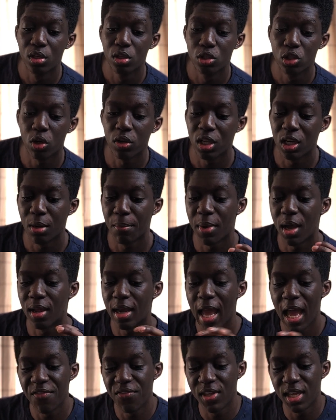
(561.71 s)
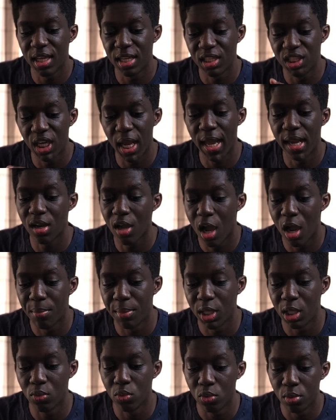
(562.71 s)
Talking about having a giant
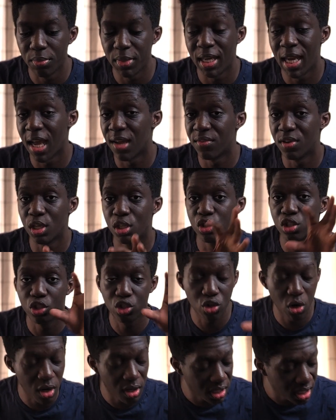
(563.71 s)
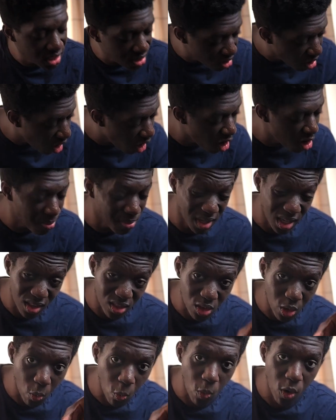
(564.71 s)
army would mean having the strongest army in
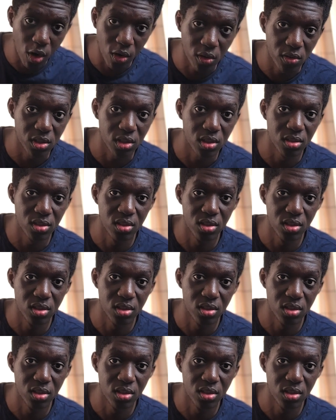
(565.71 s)
the world.